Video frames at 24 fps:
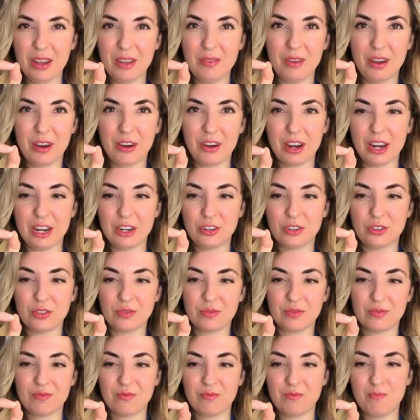very
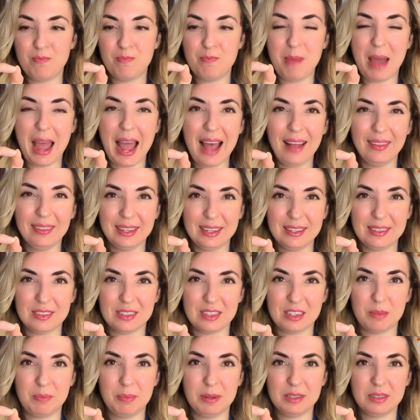
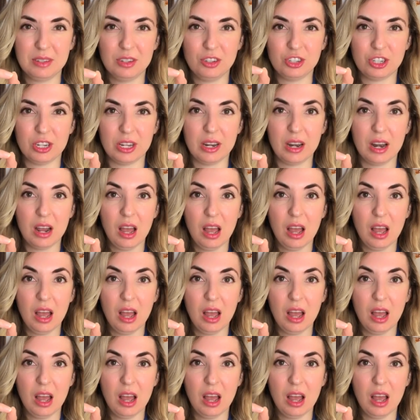balanced position.